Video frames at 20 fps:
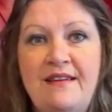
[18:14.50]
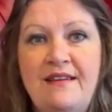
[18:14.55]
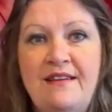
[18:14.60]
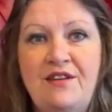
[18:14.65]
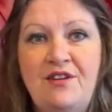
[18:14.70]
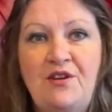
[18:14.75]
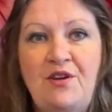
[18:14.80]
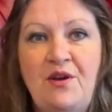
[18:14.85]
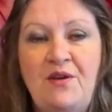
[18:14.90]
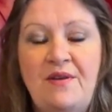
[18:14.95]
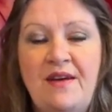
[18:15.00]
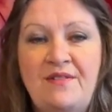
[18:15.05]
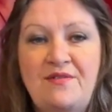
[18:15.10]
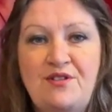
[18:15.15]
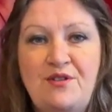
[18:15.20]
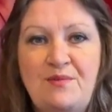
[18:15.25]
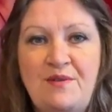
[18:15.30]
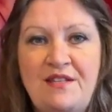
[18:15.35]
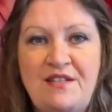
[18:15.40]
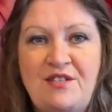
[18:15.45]
you know, have
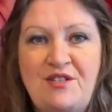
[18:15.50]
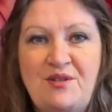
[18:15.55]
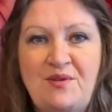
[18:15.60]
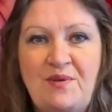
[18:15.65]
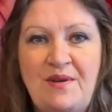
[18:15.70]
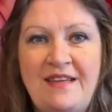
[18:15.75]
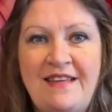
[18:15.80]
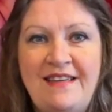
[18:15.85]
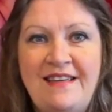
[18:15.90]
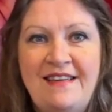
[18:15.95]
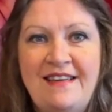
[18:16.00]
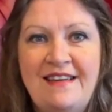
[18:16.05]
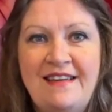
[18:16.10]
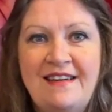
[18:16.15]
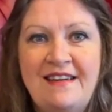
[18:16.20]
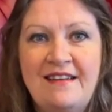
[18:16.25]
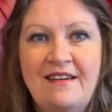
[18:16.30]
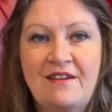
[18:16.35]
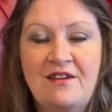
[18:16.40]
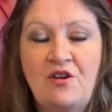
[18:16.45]
something to eat
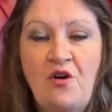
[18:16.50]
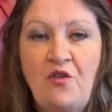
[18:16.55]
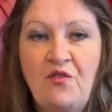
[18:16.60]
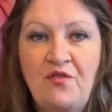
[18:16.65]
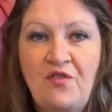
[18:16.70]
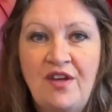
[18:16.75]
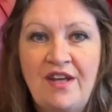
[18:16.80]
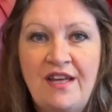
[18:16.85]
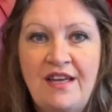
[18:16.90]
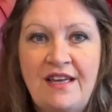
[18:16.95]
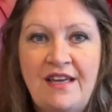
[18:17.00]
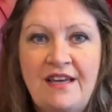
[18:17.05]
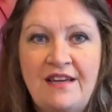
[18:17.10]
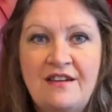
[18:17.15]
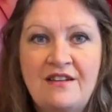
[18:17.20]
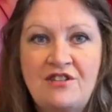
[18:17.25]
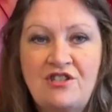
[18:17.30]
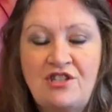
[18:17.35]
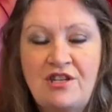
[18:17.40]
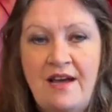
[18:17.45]
and a coffee
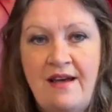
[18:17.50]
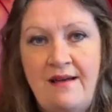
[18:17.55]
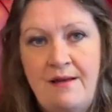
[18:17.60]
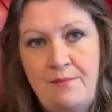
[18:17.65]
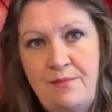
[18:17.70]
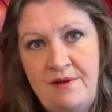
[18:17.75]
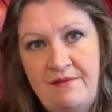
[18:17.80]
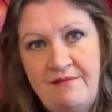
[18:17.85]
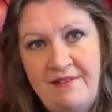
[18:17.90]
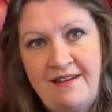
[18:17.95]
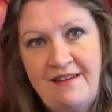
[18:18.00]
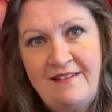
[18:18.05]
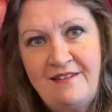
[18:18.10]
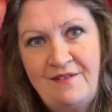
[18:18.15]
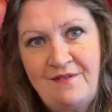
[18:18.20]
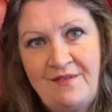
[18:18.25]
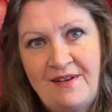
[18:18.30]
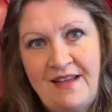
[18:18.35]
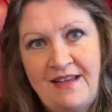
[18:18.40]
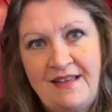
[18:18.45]
and a chat. It'd be really
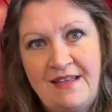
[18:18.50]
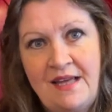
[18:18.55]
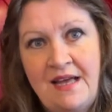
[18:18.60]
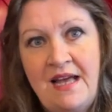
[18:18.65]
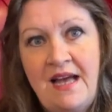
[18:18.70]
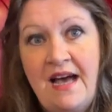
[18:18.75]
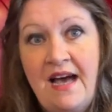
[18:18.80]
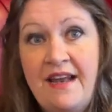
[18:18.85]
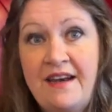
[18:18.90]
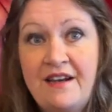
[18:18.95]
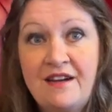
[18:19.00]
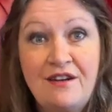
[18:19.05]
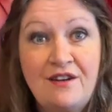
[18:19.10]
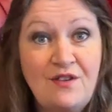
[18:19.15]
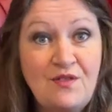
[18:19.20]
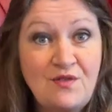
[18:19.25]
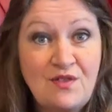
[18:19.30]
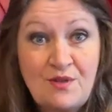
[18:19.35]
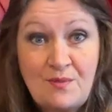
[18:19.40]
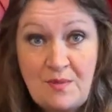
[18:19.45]
lovely. And I'd
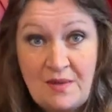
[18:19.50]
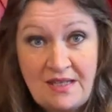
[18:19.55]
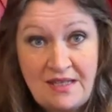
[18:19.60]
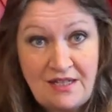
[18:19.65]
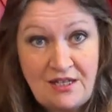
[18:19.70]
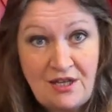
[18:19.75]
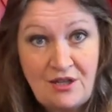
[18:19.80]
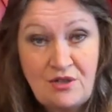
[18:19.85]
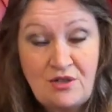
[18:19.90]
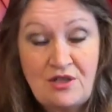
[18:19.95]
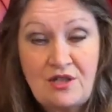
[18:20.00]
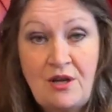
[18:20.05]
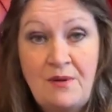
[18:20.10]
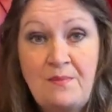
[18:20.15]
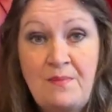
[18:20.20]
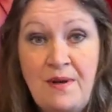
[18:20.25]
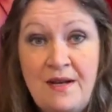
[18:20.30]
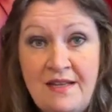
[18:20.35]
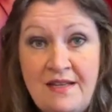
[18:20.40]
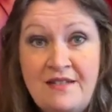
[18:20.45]
love to meet you. So
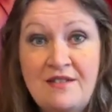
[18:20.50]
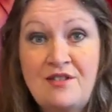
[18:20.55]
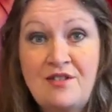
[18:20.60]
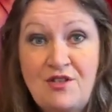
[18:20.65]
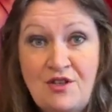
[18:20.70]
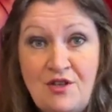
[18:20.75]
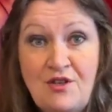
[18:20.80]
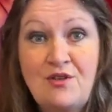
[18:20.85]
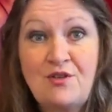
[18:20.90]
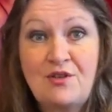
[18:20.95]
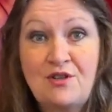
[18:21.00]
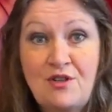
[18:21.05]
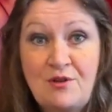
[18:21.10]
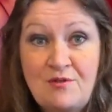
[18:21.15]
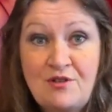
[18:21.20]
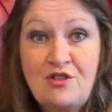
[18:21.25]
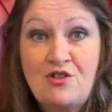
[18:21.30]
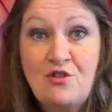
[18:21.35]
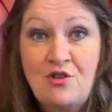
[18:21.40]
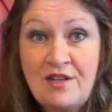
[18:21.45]
please do come
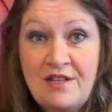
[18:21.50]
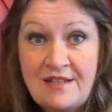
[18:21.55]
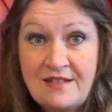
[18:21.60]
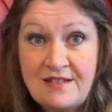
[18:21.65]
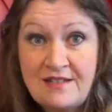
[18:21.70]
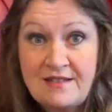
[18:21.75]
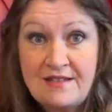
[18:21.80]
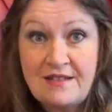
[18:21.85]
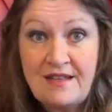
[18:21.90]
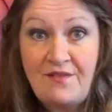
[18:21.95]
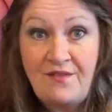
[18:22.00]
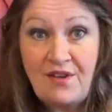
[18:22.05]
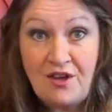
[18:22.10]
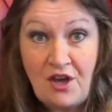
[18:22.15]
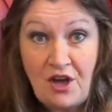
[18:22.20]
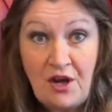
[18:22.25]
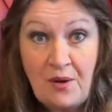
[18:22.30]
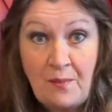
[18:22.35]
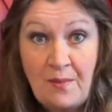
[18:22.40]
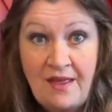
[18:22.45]
and join us if you're
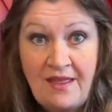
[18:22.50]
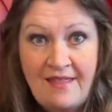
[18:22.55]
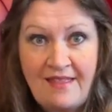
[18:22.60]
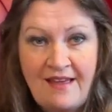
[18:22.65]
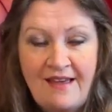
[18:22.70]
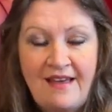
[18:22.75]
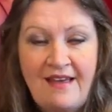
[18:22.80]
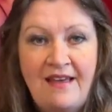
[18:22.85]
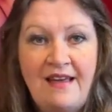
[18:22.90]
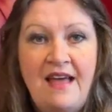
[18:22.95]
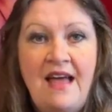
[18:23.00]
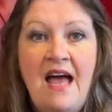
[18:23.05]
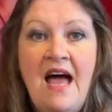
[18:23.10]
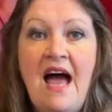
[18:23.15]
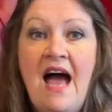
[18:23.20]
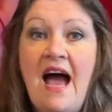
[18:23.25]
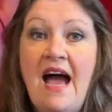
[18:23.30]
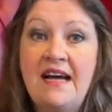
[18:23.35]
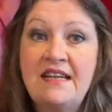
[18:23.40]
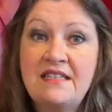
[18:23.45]
going to be there.
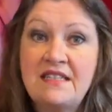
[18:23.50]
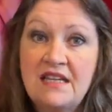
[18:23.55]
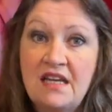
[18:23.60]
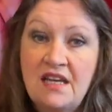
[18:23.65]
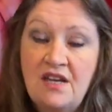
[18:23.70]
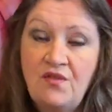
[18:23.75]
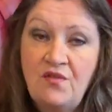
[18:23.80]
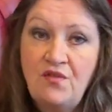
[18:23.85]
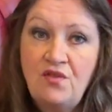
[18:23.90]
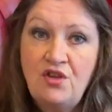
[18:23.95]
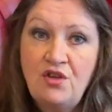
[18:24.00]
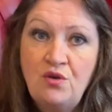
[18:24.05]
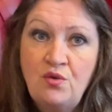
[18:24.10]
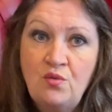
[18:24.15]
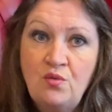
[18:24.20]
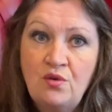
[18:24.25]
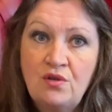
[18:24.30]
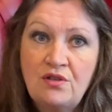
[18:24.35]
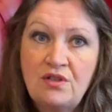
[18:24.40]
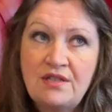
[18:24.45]
And if you
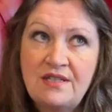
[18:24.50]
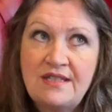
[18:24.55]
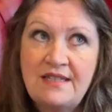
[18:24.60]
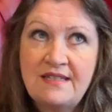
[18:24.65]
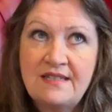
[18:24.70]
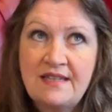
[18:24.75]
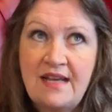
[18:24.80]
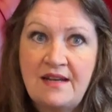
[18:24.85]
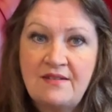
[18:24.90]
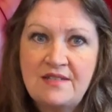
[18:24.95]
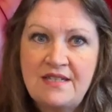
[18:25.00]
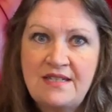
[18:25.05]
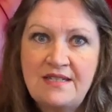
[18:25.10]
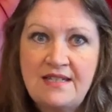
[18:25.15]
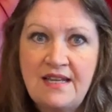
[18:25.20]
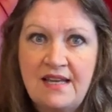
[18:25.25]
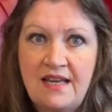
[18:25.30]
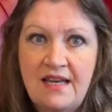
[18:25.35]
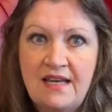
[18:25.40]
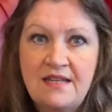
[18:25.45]
want discounted
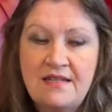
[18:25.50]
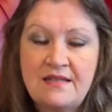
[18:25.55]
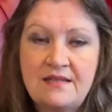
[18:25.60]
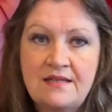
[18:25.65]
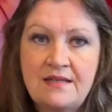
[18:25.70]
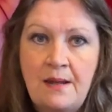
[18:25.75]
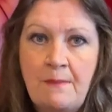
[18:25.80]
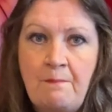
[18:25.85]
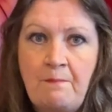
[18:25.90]
tickets,